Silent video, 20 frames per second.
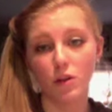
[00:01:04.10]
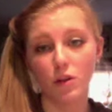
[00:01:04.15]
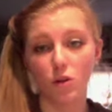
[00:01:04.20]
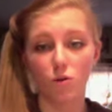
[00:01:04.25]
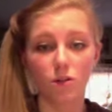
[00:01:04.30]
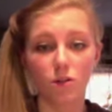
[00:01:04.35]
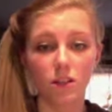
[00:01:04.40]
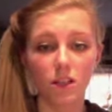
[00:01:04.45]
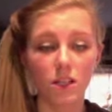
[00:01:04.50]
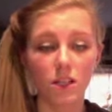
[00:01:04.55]

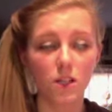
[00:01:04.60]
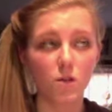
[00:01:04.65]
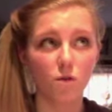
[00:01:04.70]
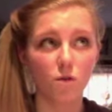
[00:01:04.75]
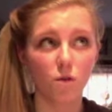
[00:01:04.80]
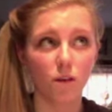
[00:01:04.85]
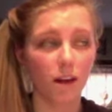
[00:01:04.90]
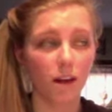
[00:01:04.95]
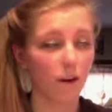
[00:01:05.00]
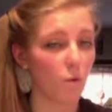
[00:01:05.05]
using this
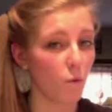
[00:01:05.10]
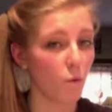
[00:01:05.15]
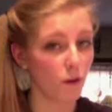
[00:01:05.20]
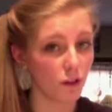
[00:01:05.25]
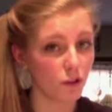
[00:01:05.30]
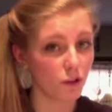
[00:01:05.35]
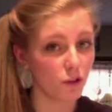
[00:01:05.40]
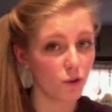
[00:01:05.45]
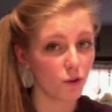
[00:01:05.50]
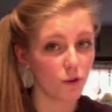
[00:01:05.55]
for like 1
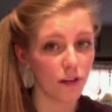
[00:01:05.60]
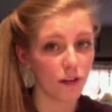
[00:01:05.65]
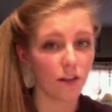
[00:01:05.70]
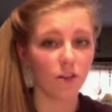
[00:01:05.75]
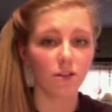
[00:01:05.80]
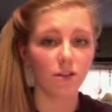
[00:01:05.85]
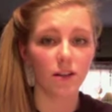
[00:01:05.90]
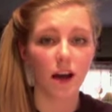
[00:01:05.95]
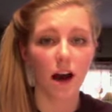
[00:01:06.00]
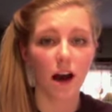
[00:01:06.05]
or 2
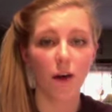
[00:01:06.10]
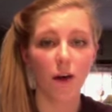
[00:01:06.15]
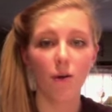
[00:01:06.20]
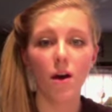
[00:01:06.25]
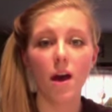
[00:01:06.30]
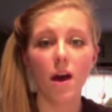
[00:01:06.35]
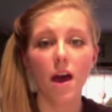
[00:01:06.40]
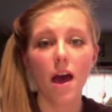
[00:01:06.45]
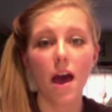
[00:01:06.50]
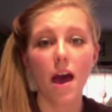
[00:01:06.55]
years now,
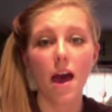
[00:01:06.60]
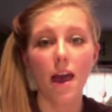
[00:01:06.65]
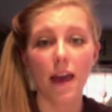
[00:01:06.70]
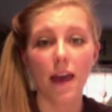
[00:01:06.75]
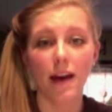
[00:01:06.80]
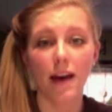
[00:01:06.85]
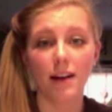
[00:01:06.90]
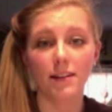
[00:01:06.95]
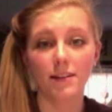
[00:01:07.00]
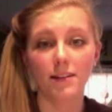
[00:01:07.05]

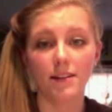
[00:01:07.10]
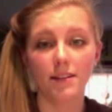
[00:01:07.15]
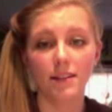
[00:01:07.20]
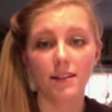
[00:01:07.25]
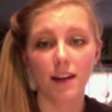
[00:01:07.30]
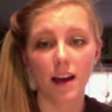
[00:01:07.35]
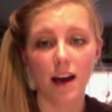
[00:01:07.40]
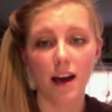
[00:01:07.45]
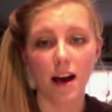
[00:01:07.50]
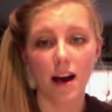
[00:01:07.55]
and
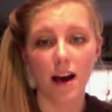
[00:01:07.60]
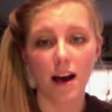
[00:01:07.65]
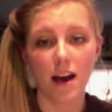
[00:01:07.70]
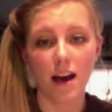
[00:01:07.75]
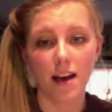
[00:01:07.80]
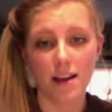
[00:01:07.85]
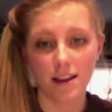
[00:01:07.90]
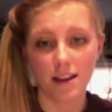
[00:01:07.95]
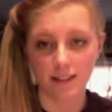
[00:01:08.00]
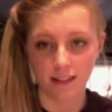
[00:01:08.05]

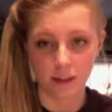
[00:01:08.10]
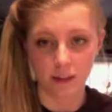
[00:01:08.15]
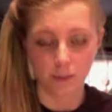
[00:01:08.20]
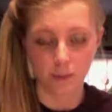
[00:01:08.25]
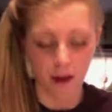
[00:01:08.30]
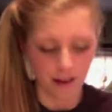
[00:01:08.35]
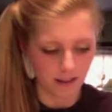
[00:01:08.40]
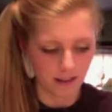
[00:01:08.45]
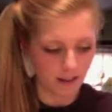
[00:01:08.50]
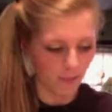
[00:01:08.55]
it's the
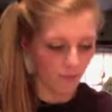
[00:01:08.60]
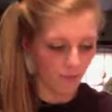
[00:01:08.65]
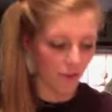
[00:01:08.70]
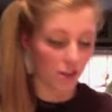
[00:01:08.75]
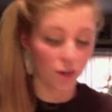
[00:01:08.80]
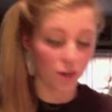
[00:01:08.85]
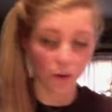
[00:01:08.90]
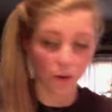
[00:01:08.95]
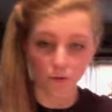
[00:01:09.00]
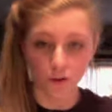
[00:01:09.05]
best.
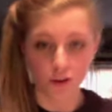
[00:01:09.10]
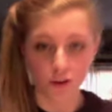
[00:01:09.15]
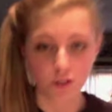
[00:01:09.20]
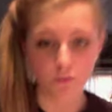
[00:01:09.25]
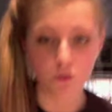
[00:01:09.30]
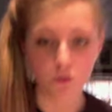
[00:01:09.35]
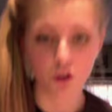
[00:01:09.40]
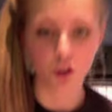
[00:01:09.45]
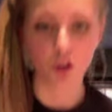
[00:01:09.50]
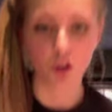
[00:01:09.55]
So first I'm
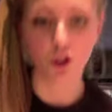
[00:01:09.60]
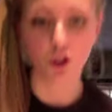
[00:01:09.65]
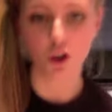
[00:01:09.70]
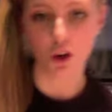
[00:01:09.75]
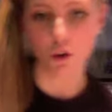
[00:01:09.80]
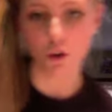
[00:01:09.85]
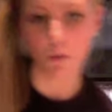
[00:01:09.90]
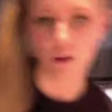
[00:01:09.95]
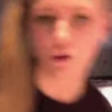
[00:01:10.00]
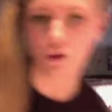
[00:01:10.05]
just going to show
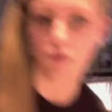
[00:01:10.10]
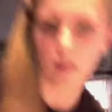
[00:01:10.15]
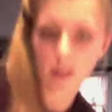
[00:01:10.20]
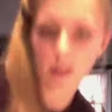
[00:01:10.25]
you what you need,